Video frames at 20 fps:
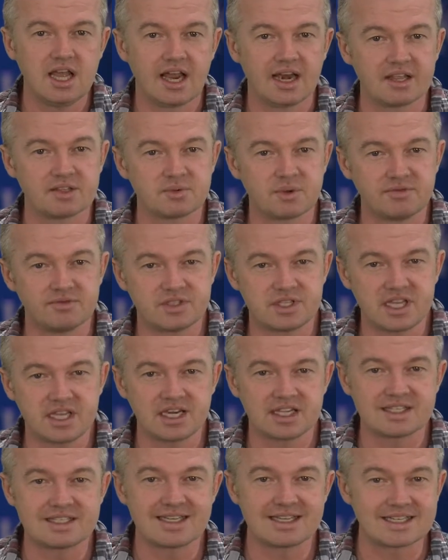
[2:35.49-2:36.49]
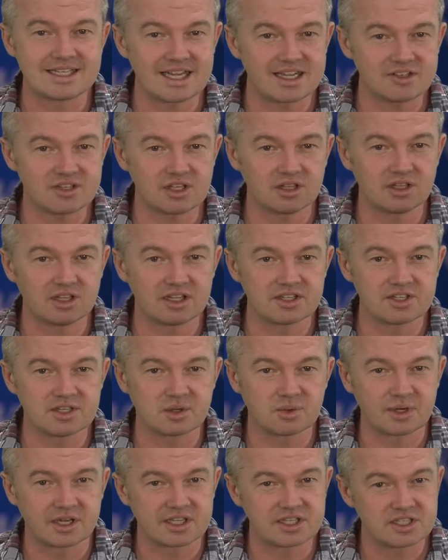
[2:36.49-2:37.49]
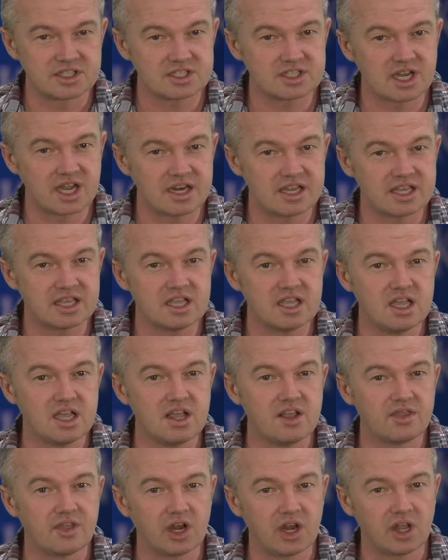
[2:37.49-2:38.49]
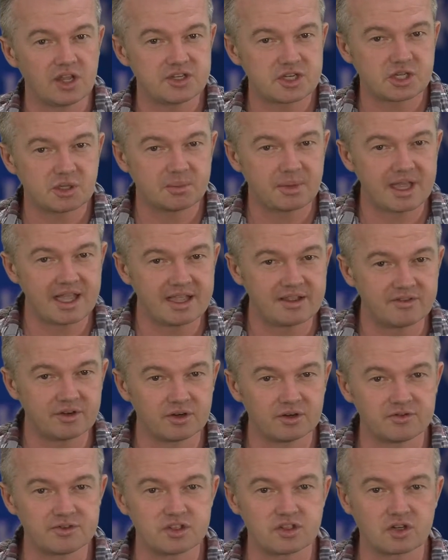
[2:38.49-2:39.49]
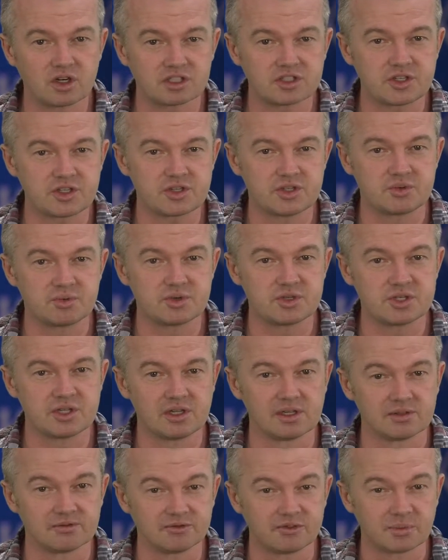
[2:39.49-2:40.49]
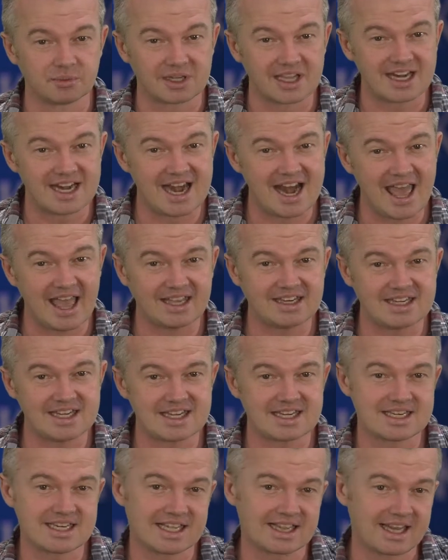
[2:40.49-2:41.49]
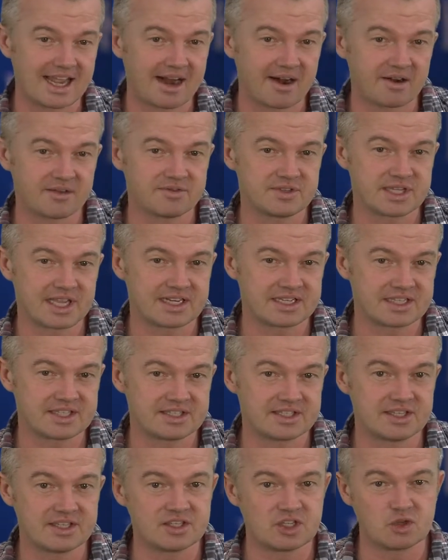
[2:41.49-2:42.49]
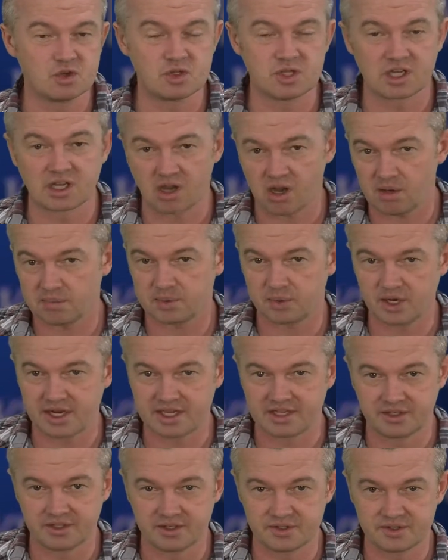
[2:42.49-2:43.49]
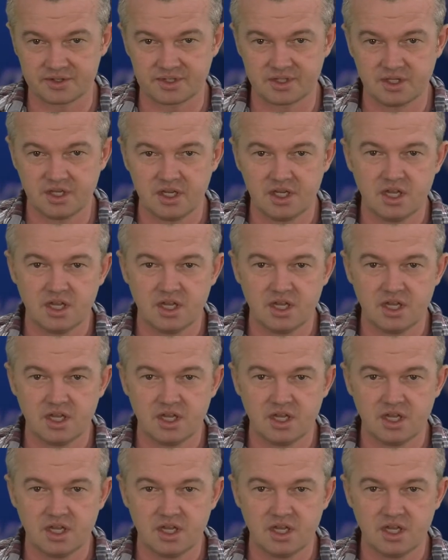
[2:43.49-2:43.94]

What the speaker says: And as we've seen in sentential logic, we can study the logical behavior of structures that result from connecting declarative sentences using operators.